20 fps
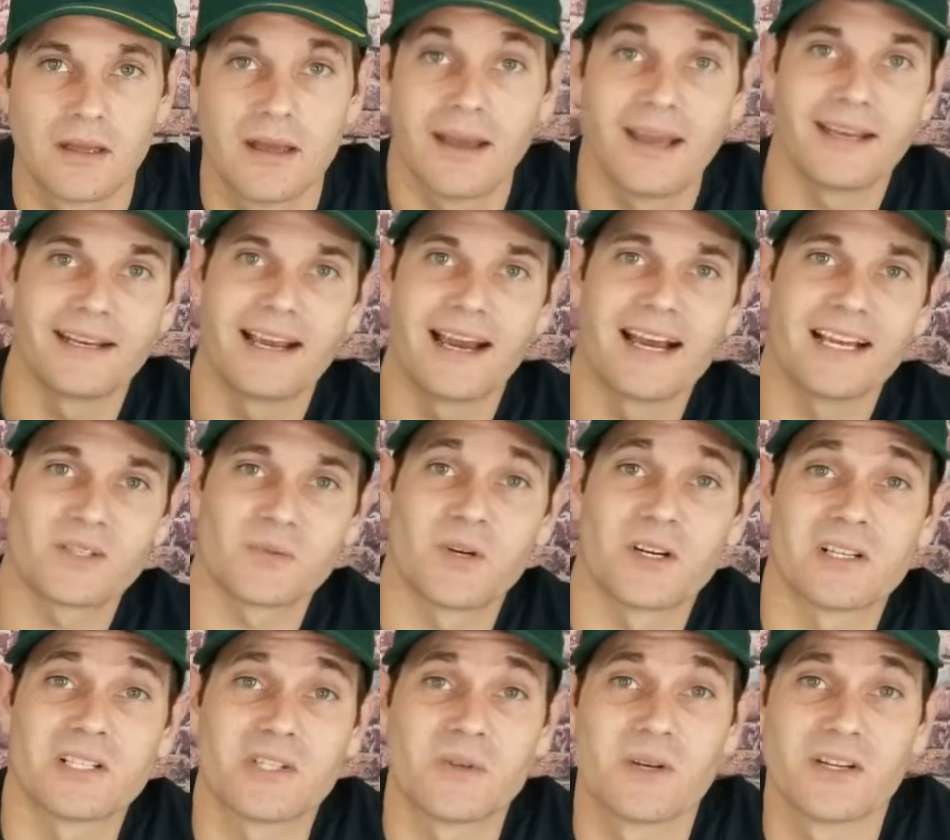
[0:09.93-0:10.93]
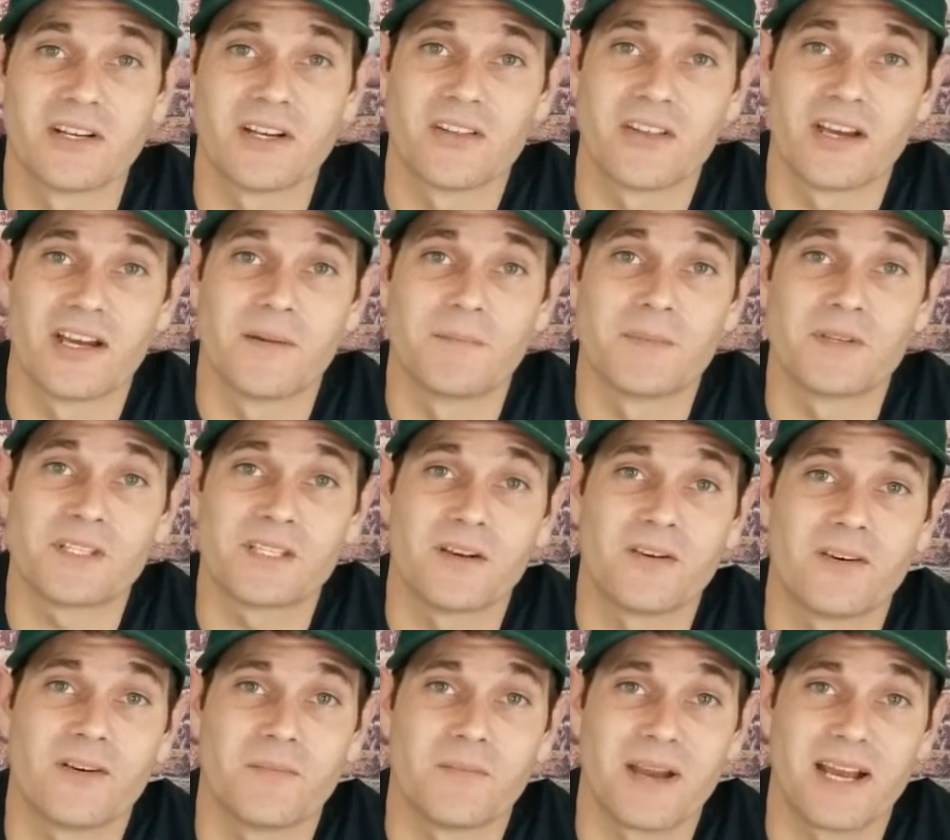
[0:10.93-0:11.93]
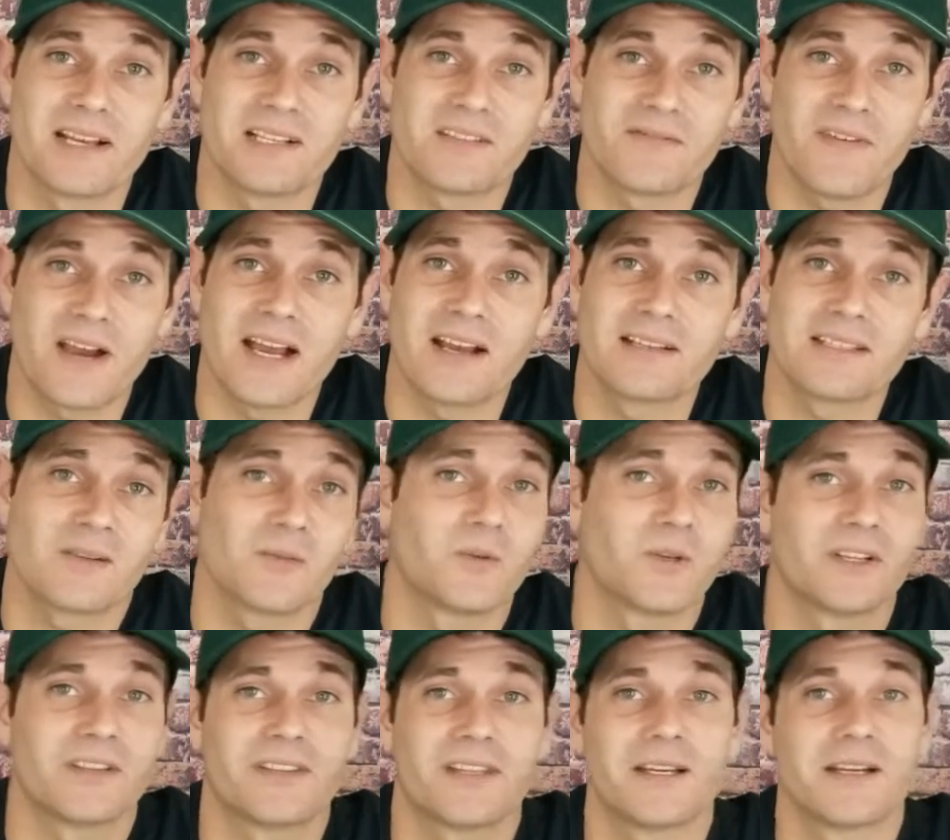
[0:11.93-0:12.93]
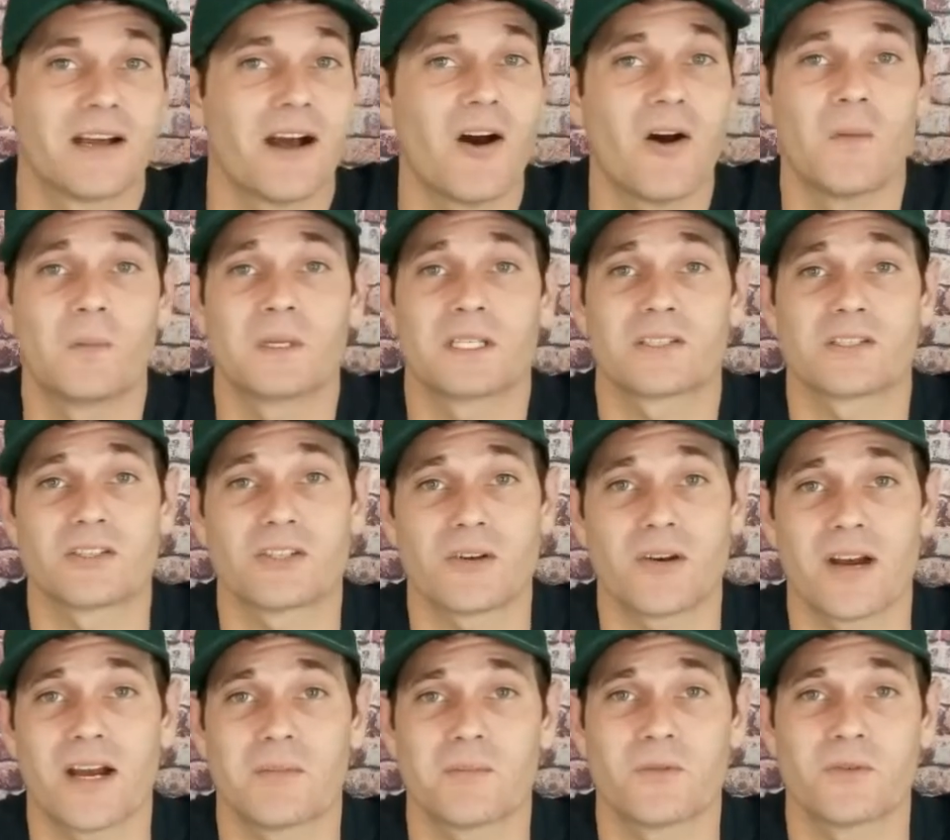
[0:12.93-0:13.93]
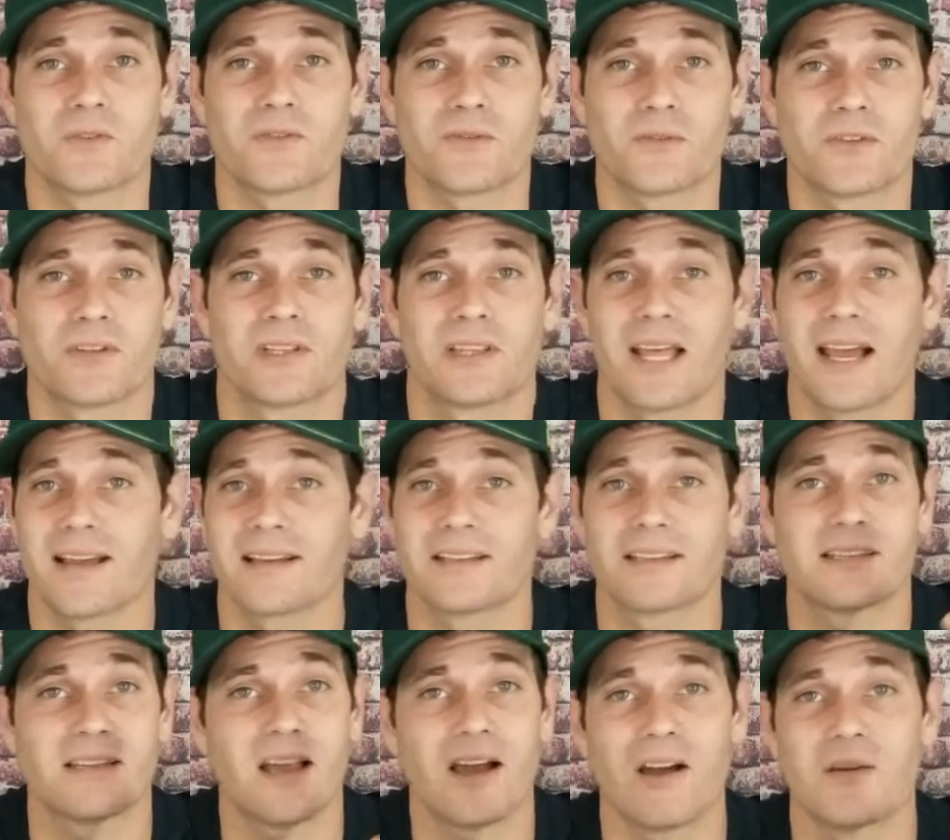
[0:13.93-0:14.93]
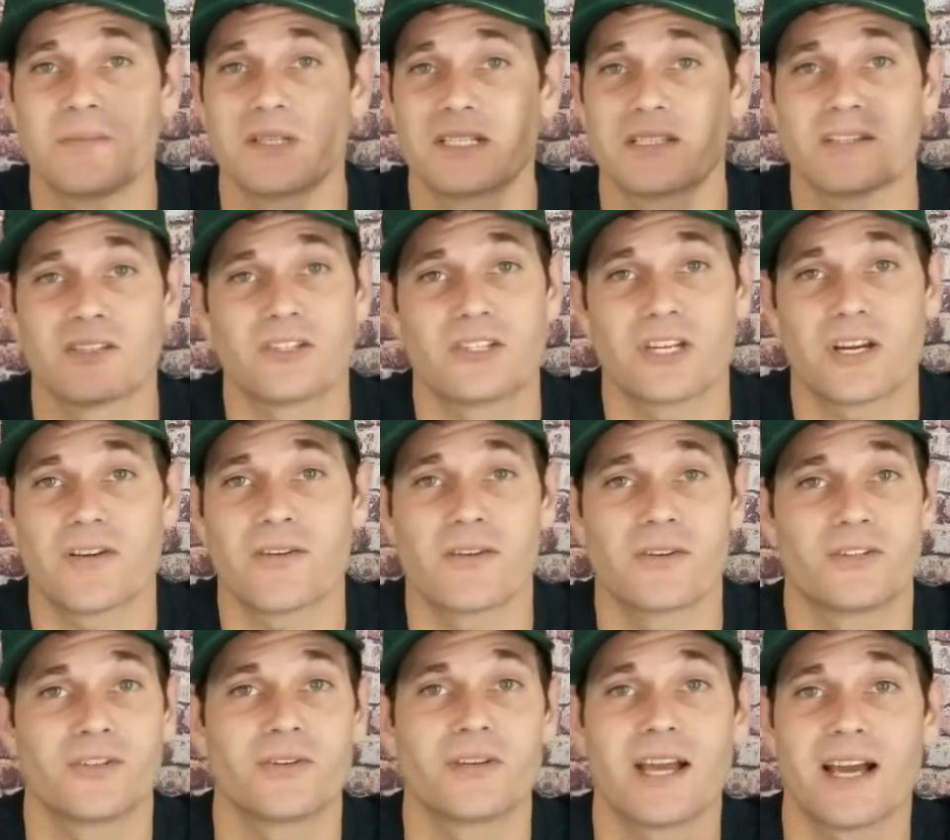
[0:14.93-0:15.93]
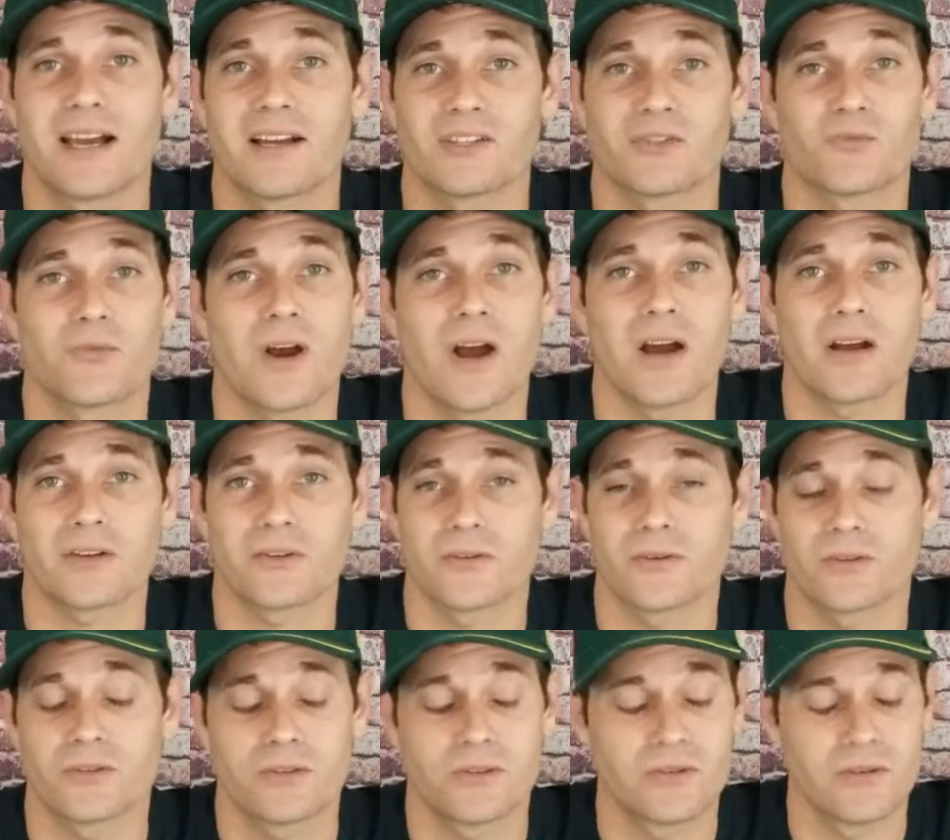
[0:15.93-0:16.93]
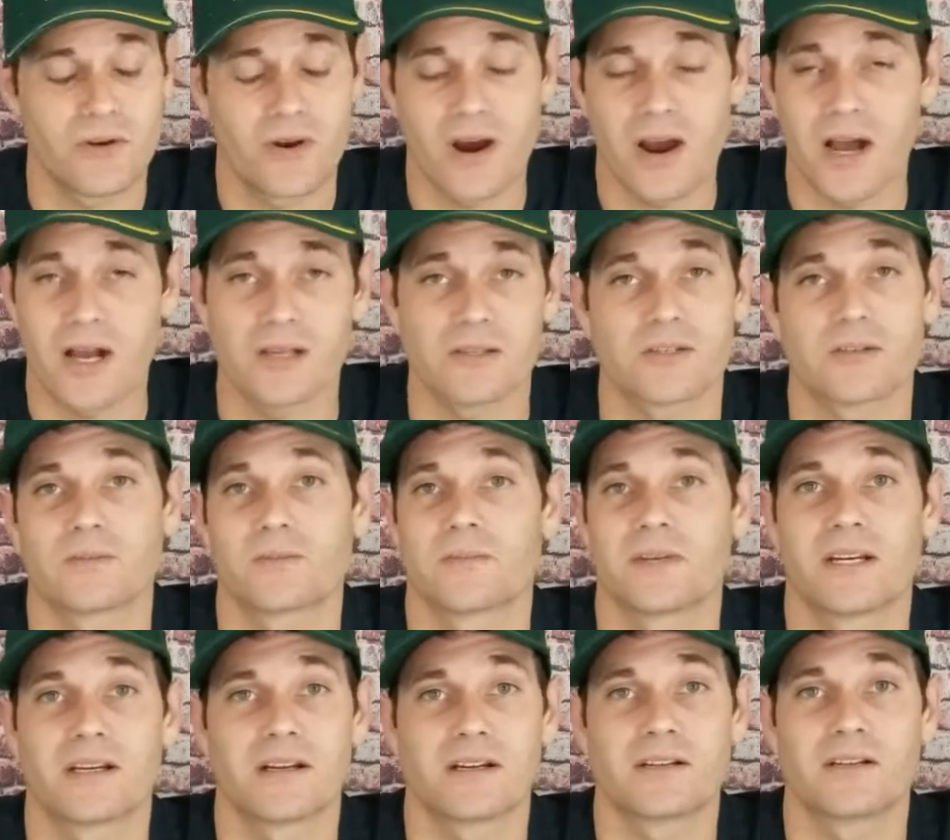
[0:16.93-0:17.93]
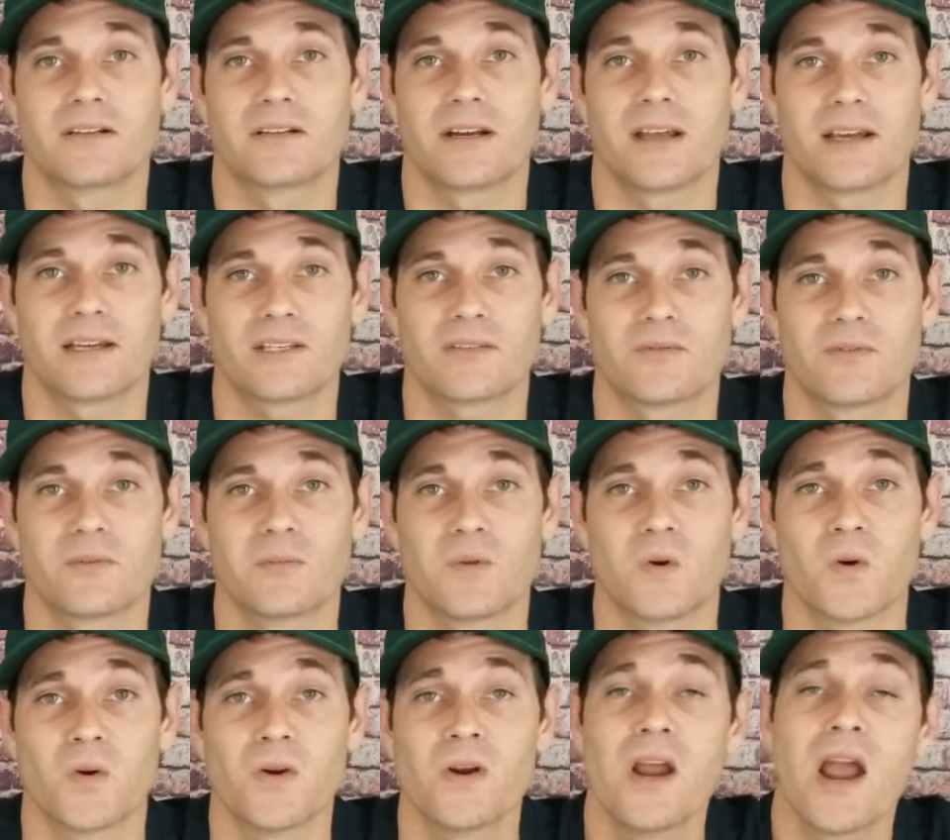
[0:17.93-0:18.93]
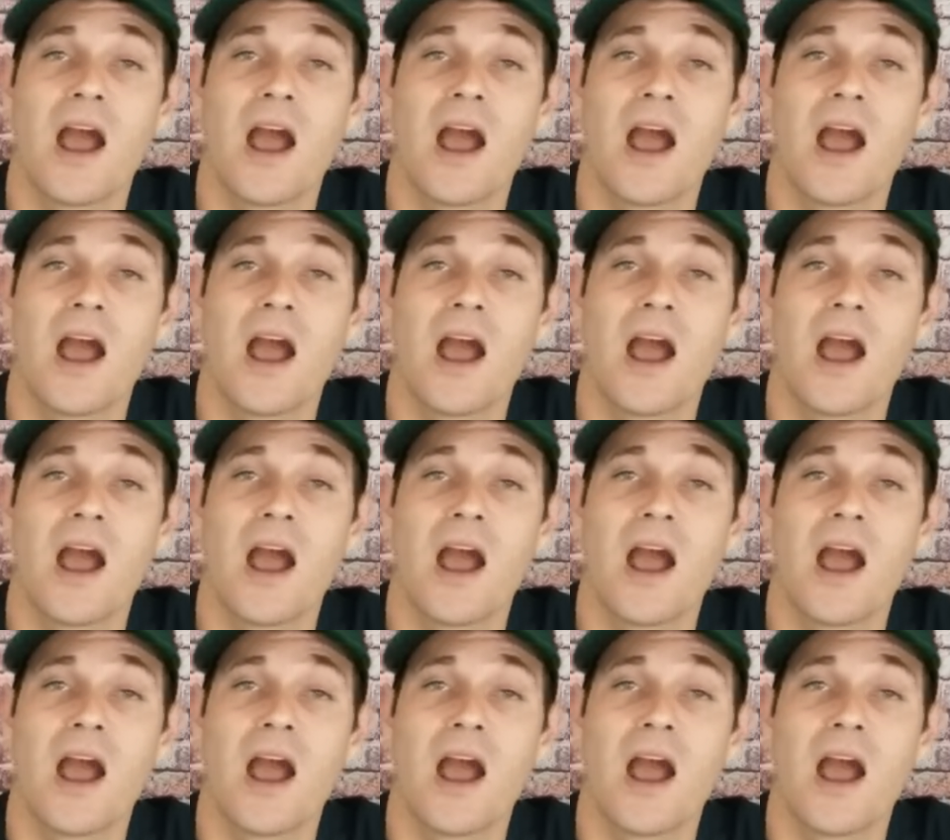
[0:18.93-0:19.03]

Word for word: Hey guys, welcome to another episode of Matt's Finds. I want to thank all my subscribers for the likes, comments, and shares. You guys rock. You're, you're awesome, man. I couldn't ask for more.